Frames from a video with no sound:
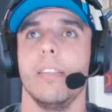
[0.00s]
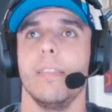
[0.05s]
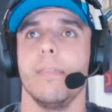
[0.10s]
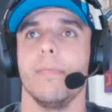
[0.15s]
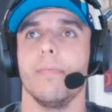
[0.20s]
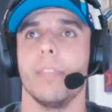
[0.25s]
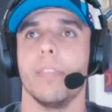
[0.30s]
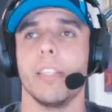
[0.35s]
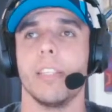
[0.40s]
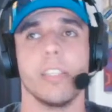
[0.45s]

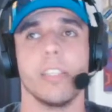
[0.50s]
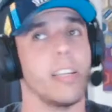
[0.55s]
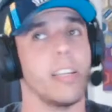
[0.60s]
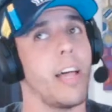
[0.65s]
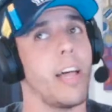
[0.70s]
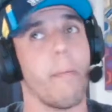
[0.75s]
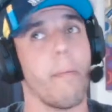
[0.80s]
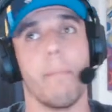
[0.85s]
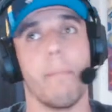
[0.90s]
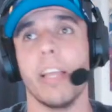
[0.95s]
This is
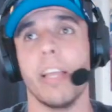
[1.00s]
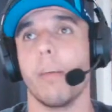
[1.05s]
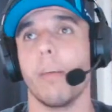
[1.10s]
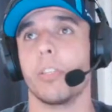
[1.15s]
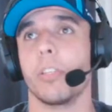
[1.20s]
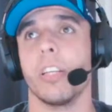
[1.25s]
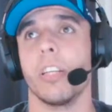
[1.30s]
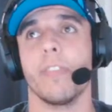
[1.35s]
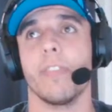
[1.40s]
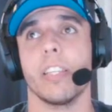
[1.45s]
another big
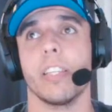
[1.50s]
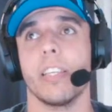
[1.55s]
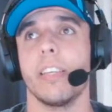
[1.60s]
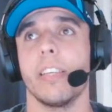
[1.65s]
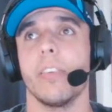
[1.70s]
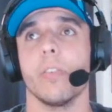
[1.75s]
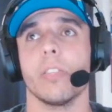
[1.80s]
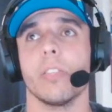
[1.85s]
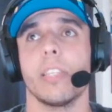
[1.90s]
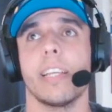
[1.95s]
opportunity for the
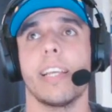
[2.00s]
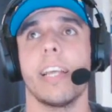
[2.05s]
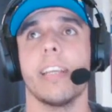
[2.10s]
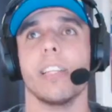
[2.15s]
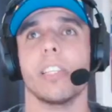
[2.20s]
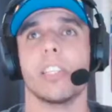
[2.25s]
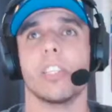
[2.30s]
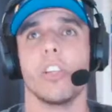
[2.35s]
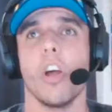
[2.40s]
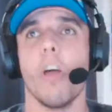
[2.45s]
Eels. They're
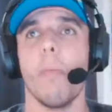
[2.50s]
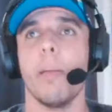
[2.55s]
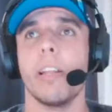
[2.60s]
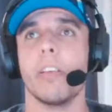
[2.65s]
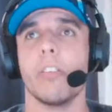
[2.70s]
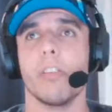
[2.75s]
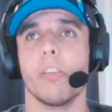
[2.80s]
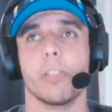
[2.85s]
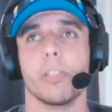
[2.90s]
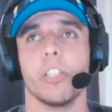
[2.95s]
getting so many
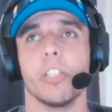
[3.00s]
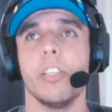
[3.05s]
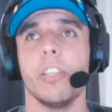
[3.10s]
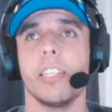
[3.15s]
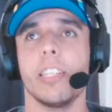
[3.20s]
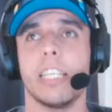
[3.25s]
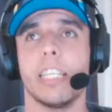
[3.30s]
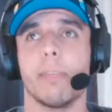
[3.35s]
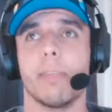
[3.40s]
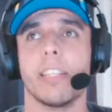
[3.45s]
good
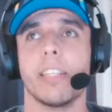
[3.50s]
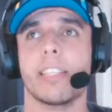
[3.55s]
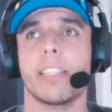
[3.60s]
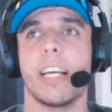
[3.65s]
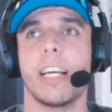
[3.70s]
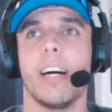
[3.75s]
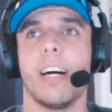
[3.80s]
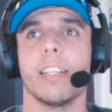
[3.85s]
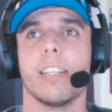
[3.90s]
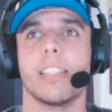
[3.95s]
opportunities here, but they just
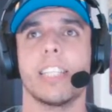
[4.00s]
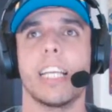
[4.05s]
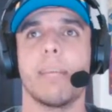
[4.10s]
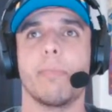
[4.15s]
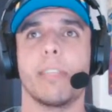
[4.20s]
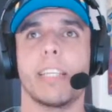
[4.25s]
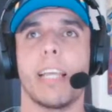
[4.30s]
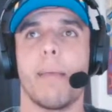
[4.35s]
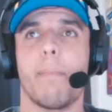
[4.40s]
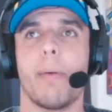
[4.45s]
can't seem
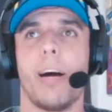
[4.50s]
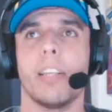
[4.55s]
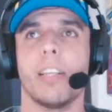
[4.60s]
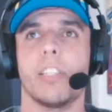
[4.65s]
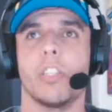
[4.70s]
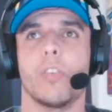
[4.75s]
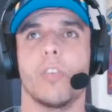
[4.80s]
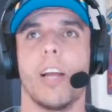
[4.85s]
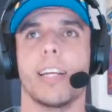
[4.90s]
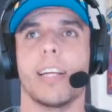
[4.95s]
to get past
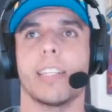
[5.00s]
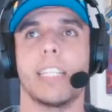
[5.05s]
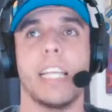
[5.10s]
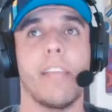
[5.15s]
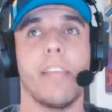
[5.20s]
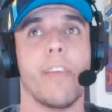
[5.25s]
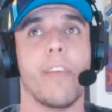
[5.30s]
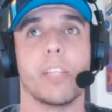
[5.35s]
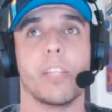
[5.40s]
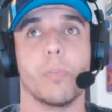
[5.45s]
the Dragons'
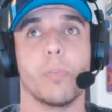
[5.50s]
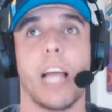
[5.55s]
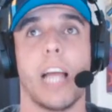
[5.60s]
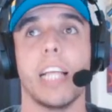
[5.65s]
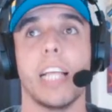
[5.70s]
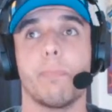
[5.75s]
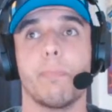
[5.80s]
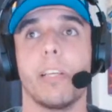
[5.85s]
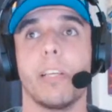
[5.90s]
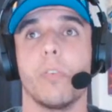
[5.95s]
defense, which
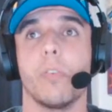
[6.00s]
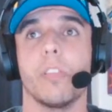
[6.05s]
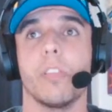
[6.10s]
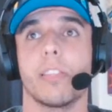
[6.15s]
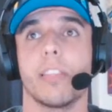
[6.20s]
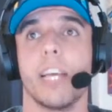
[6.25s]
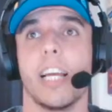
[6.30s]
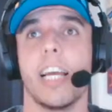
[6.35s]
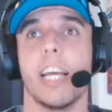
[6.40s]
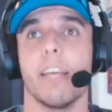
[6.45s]
has been good in
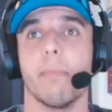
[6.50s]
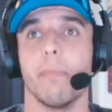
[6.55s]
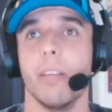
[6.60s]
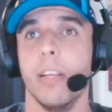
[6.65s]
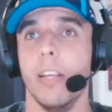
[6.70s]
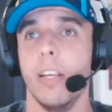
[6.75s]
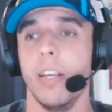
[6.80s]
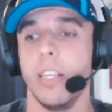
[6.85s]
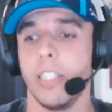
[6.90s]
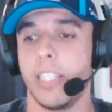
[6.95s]
this game.
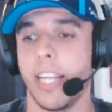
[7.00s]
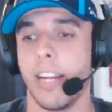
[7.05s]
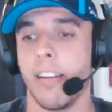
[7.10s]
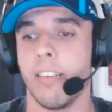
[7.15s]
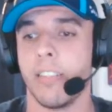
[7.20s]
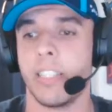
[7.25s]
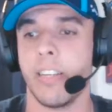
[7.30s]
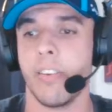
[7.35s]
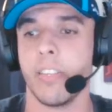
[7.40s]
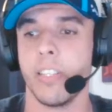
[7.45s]

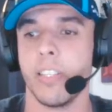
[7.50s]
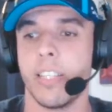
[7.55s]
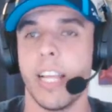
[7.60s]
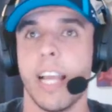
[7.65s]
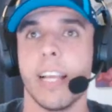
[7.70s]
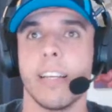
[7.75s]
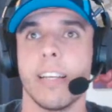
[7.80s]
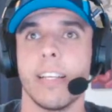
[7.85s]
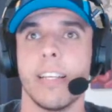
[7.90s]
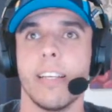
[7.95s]
Charrington
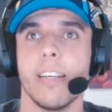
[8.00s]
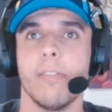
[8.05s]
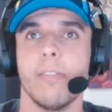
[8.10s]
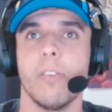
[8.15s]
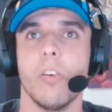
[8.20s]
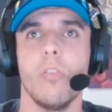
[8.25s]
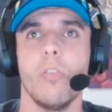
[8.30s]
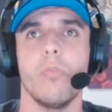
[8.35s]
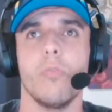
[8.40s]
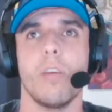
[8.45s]
taken down.
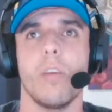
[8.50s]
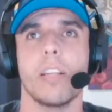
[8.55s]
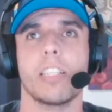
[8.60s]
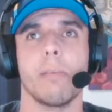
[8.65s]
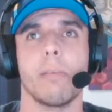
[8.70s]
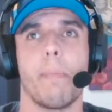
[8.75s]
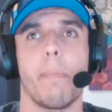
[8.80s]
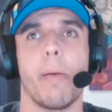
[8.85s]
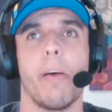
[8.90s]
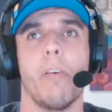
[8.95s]
Oh, that's
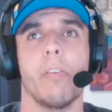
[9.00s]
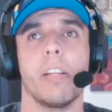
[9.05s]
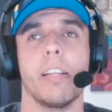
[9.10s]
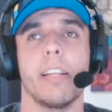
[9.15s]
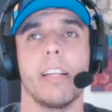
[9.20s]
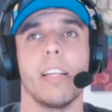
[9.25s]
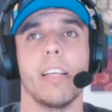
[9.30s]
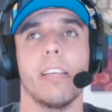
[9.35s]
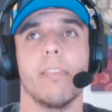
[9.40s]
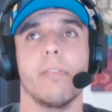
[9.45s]
going to be a penalty
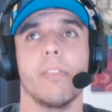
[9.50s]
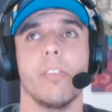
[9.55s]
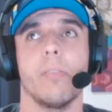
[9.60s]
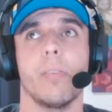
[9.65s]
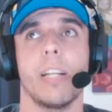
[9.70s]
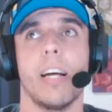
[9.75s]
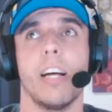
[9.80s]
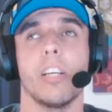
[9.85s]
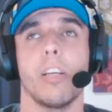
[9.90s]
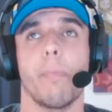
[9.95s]
nearly. You
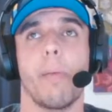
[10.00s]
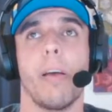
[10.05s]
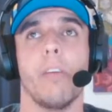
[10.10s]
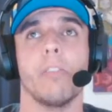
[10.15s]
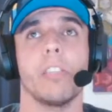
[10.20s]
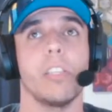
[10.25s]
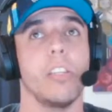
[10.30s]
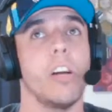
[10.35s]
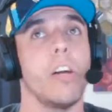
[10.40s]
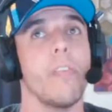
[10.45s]
would argue
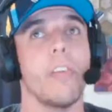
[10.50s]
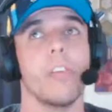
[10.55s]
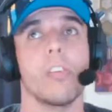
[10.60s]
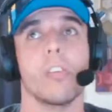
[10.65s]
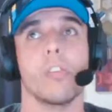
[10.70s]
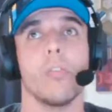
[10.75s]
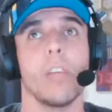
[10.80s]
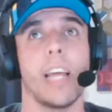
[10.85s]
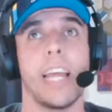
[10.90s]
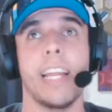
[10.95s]
penalty. No, they're not
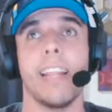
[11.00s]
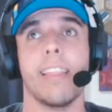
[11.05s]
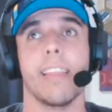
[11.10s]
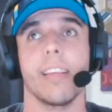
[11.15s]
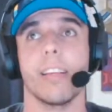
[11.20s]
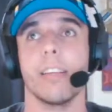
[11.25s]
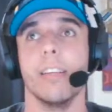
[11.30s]
going to call anything.